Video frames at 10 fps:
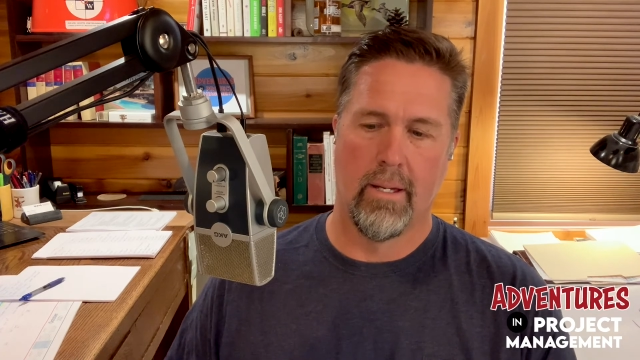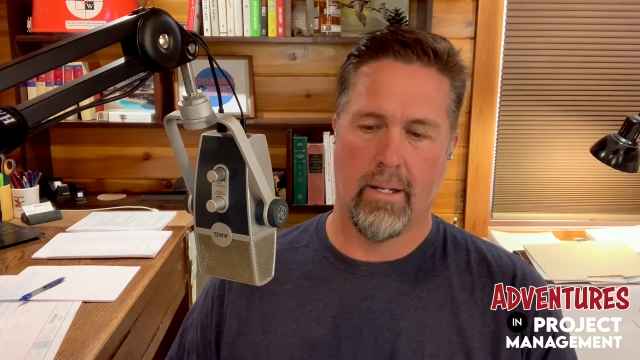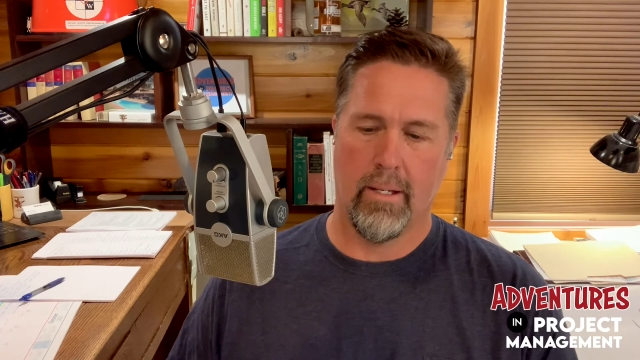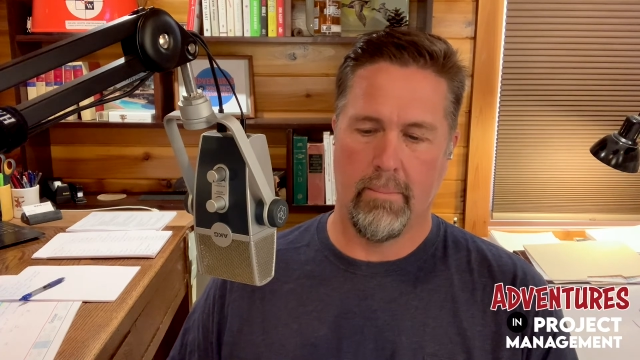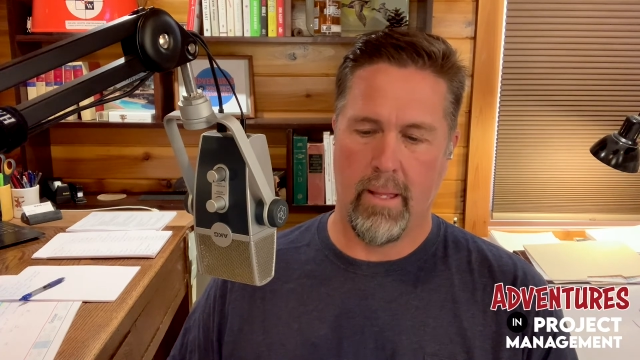
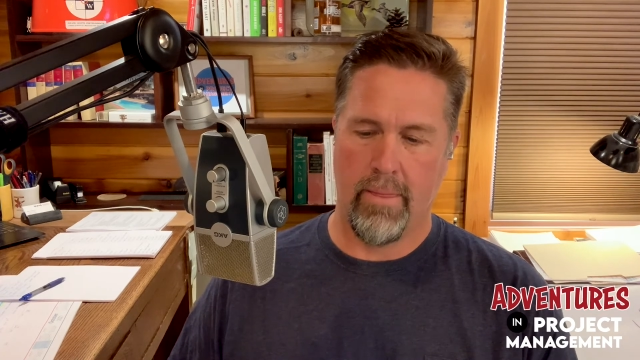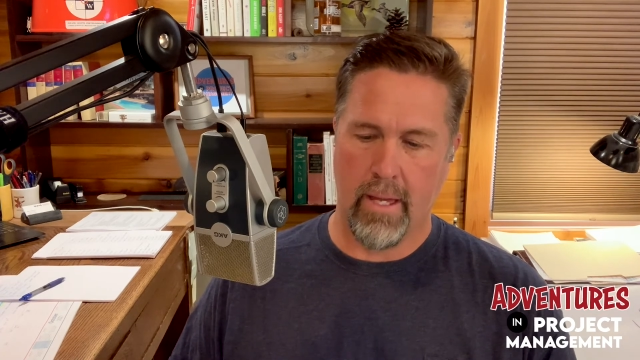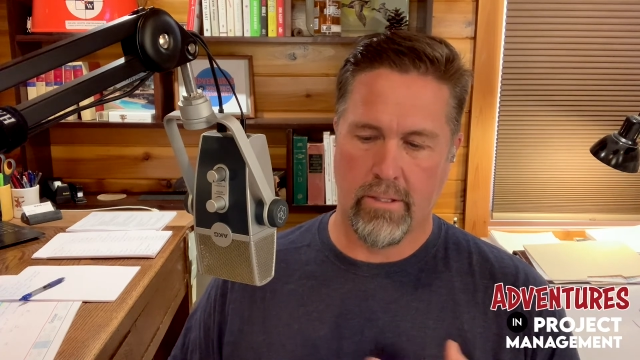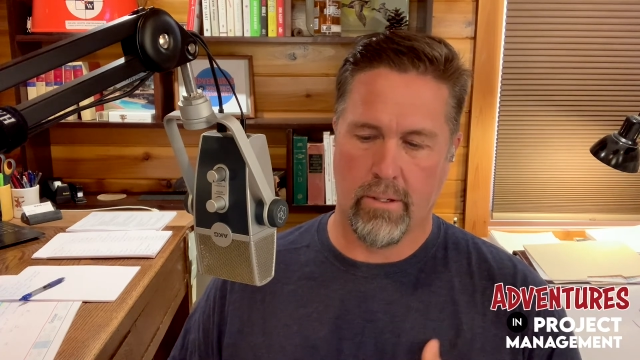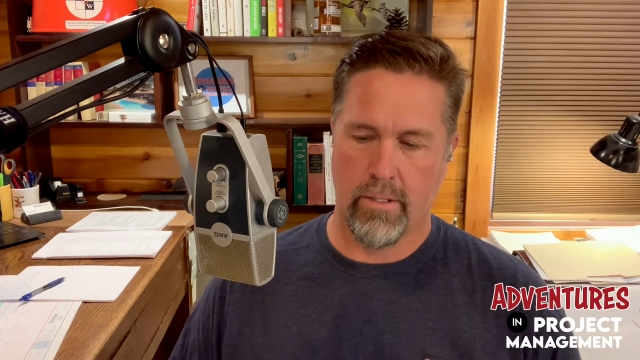And
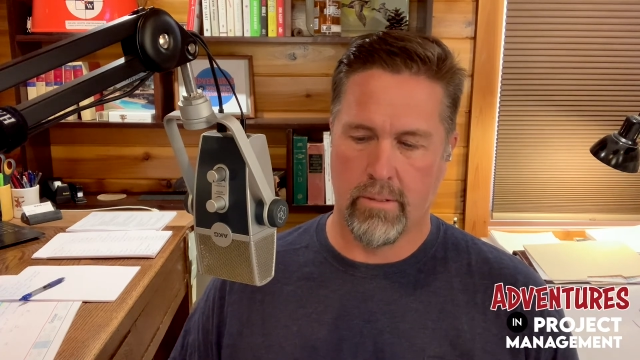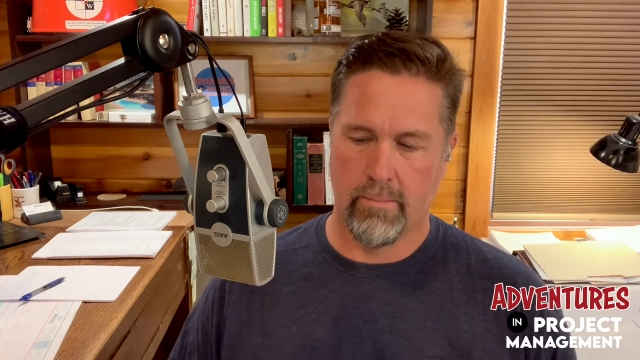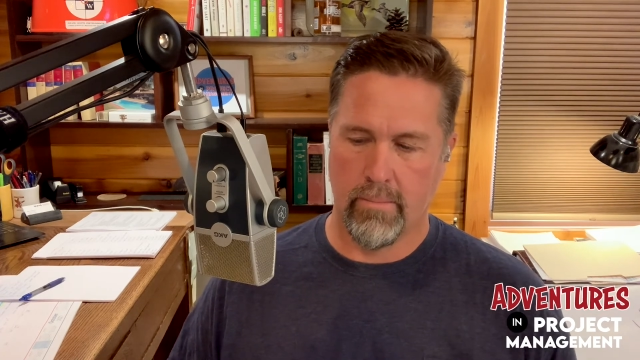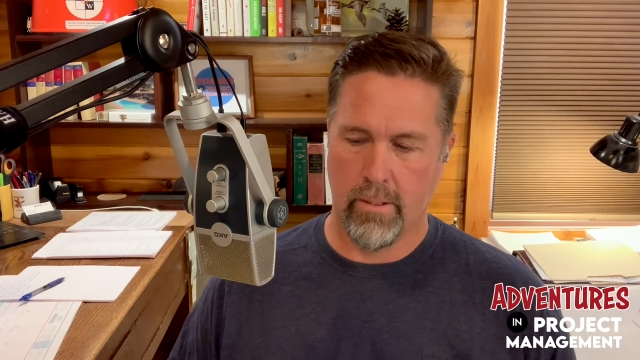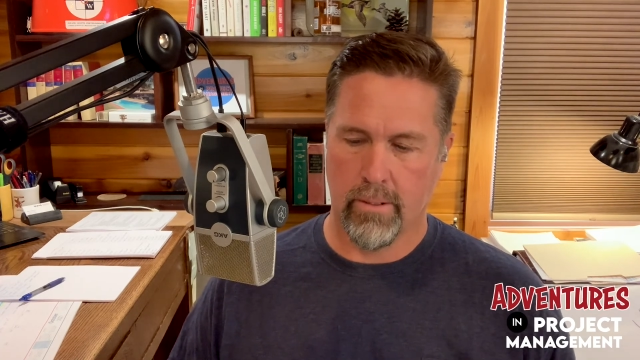that's always,
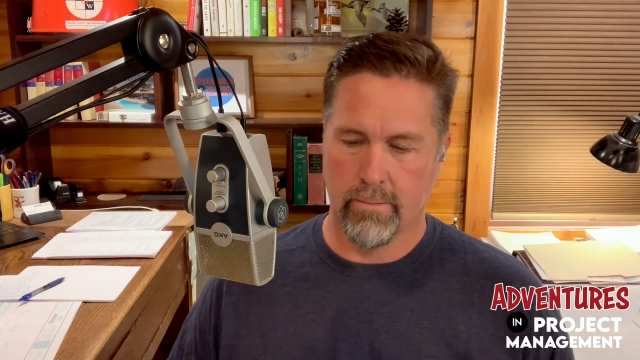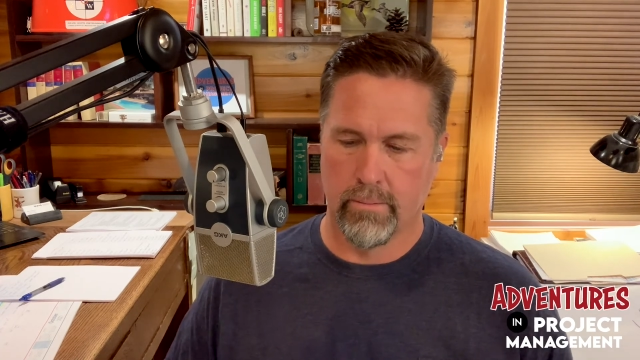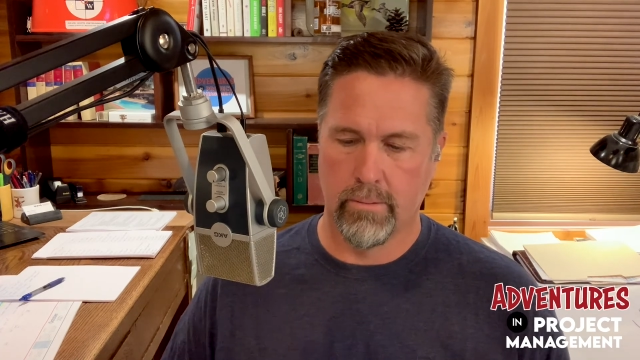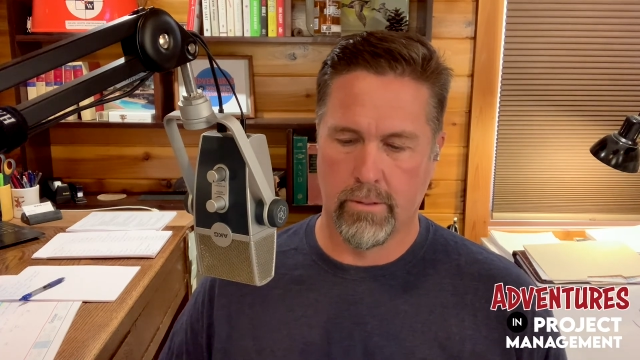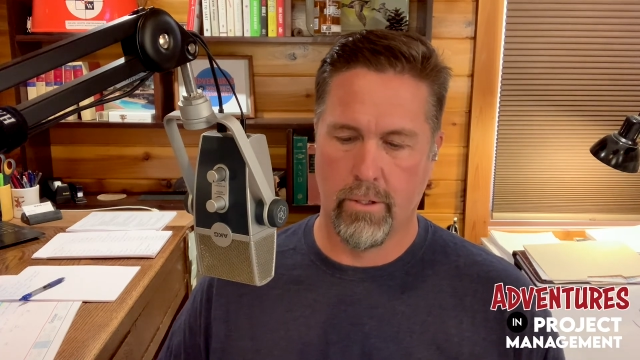
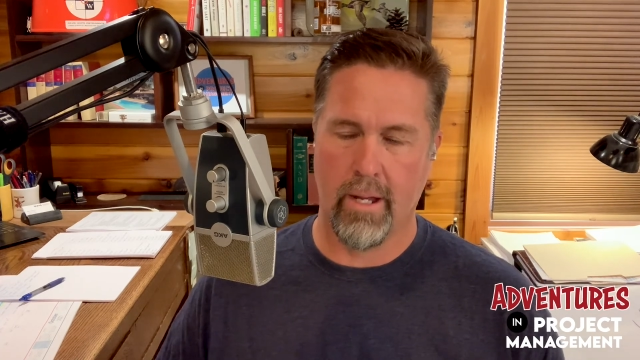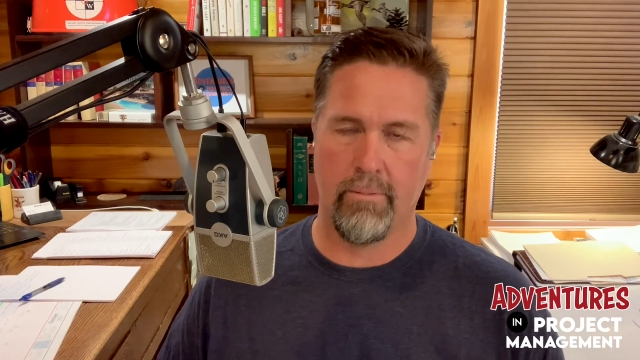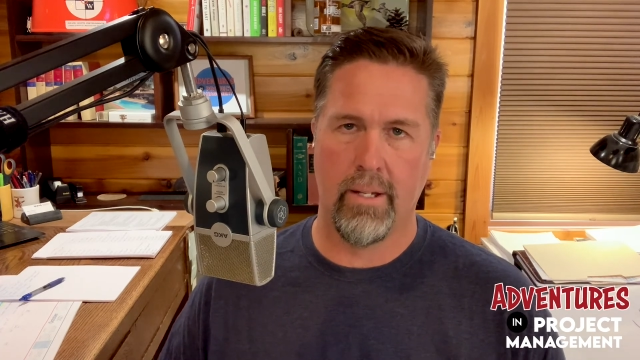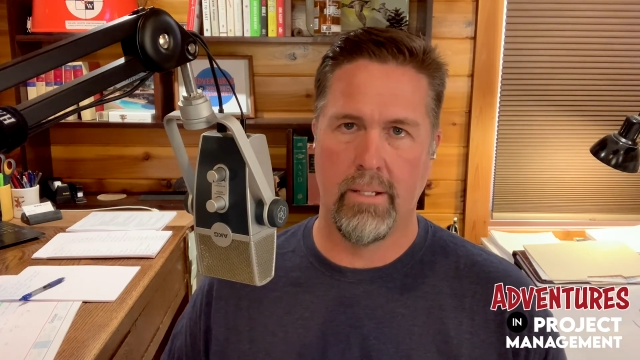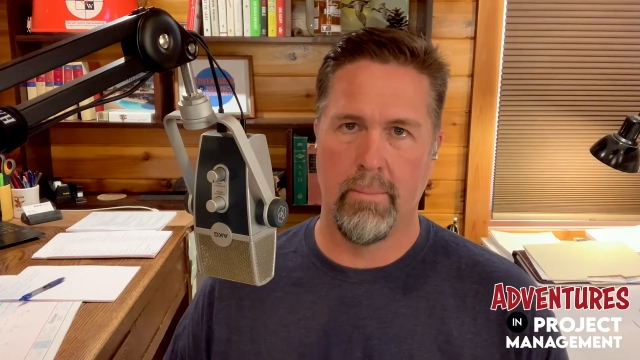
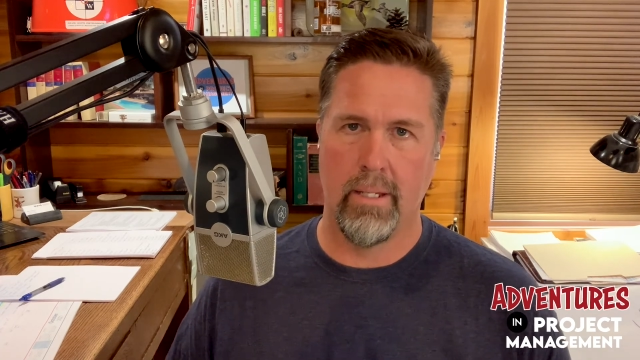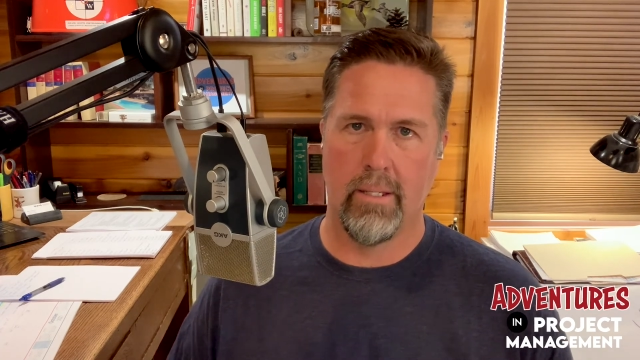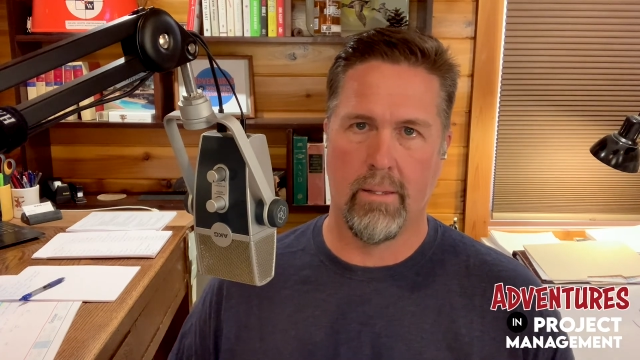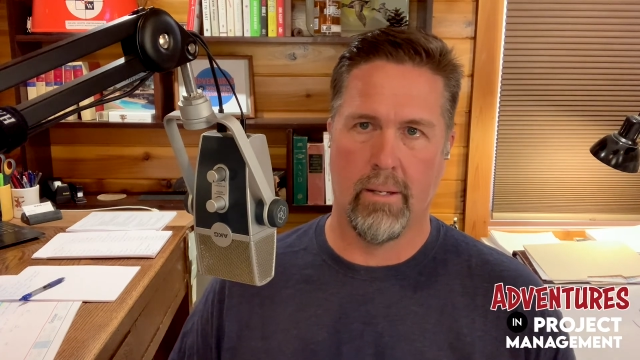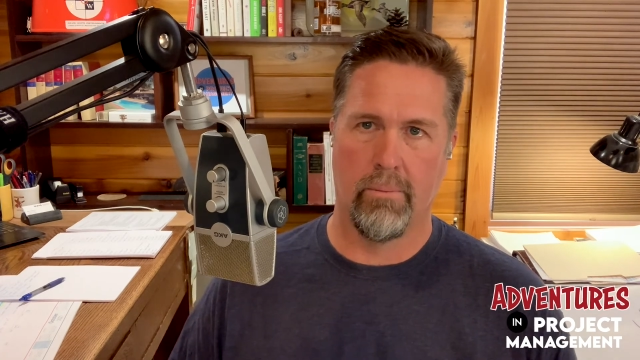gratifying to
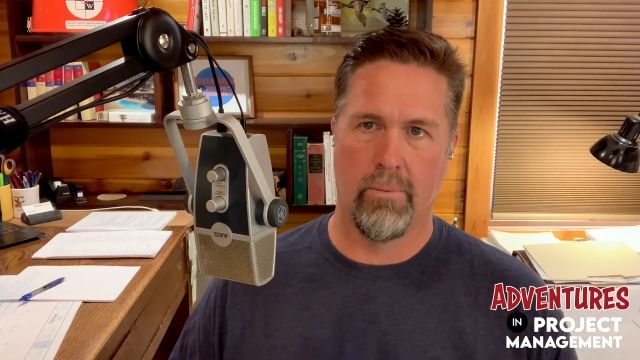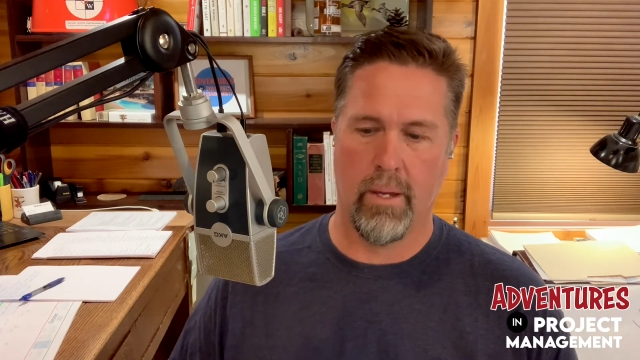me that